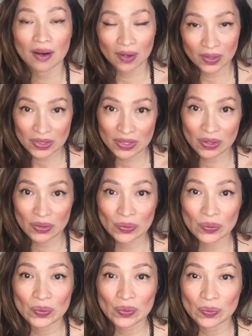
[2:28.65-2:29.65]

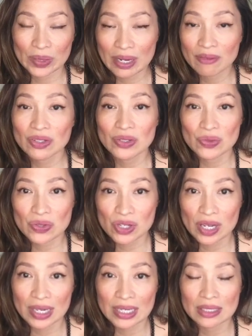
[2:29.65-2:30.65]
Also, whenever you
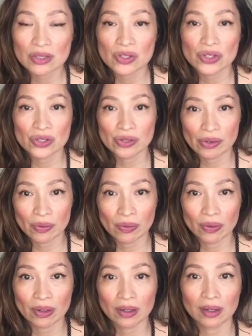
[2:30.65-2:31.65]
change
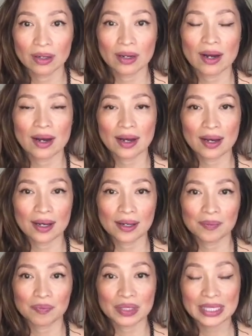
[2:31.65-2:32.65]
your
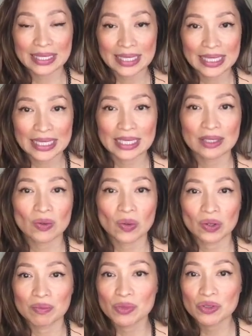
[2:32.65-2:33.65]
eating
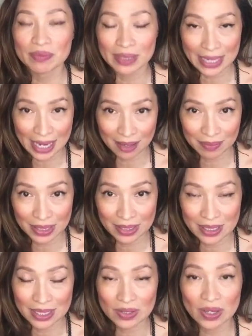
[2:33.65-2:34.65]
or movement
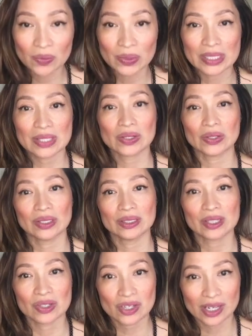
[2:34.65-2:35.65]
habits, it's always good
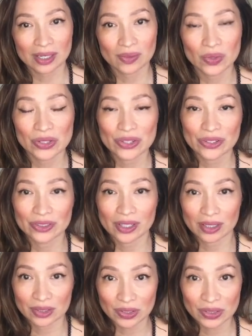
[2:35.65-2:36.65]
to check in with your
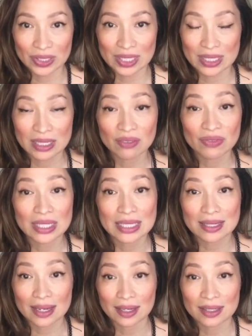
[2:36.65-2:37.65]
doctor to see if these
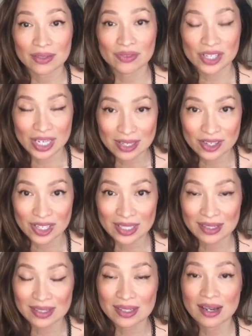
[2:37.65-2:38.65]
kinds of
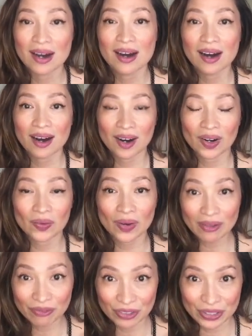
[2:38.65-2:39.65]
changes are
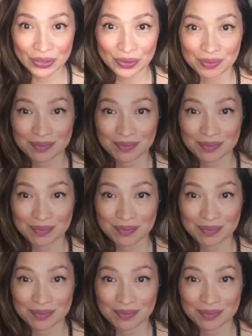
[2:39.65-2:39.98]
right for you.